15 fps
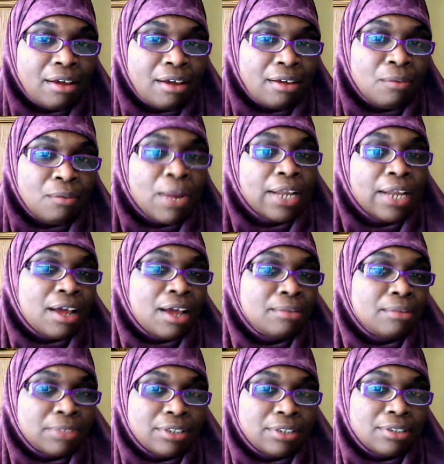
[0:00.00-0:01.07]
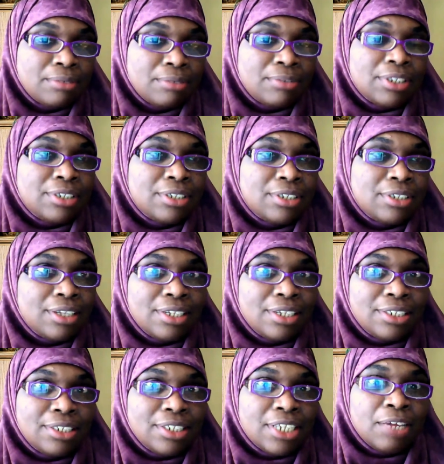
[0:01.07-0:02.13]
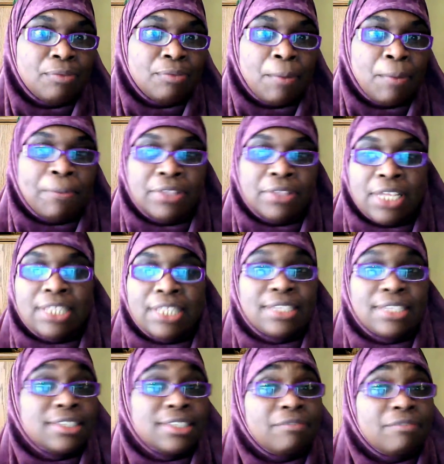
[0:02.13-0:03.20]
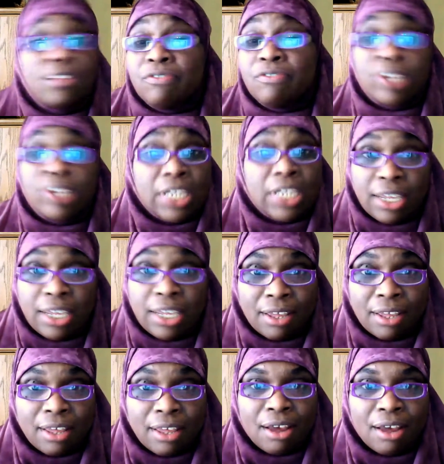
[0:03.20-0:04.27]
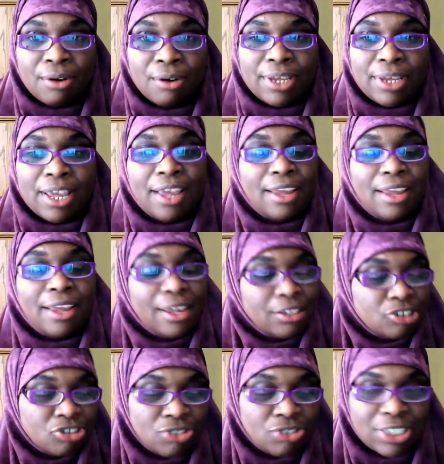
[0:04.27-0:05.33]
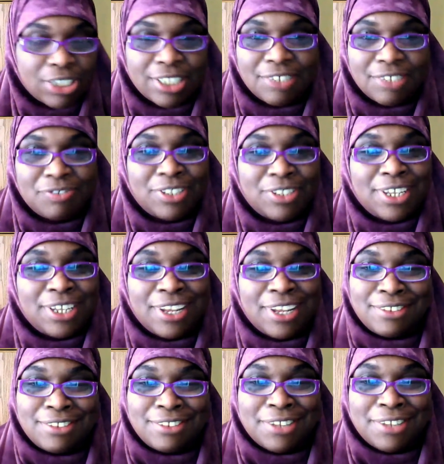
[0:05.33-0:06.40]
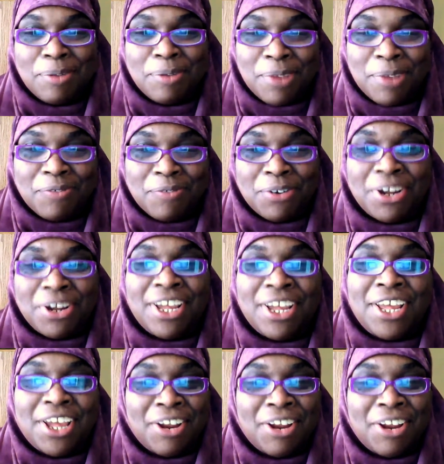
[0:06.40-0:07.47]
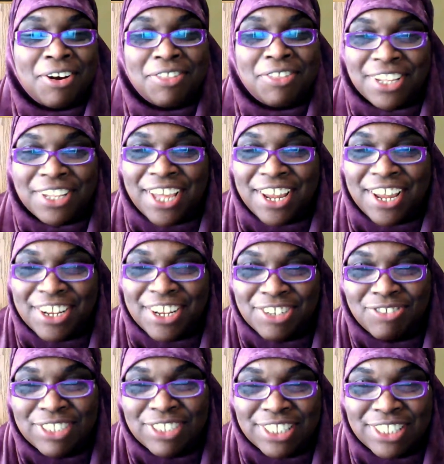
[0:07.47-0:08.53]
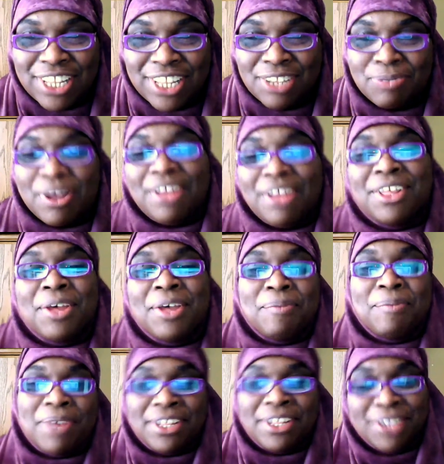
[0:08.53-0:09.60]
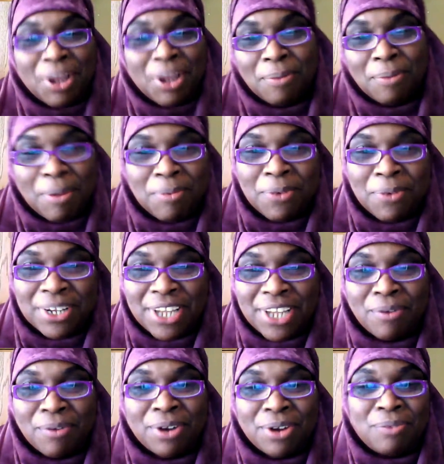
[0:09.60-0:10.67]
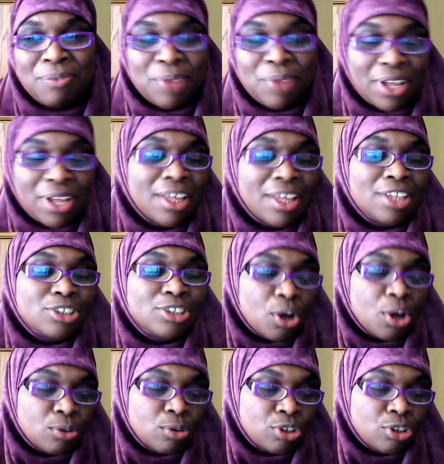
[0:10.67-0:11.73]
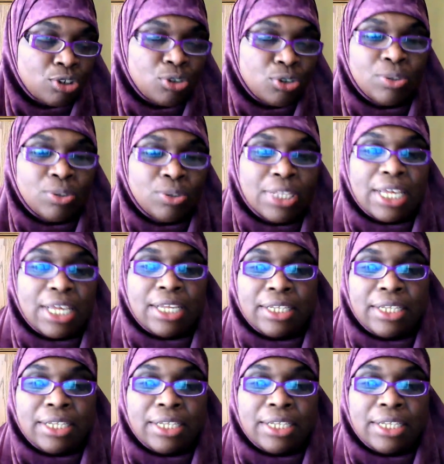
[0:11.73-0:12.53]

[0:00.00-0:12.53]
white non-Muslims. It presents itself differently. Okay, it's treated differently, and I just kind of wait for an author to kind of address that as well. But maybe one day one will. So, do you think?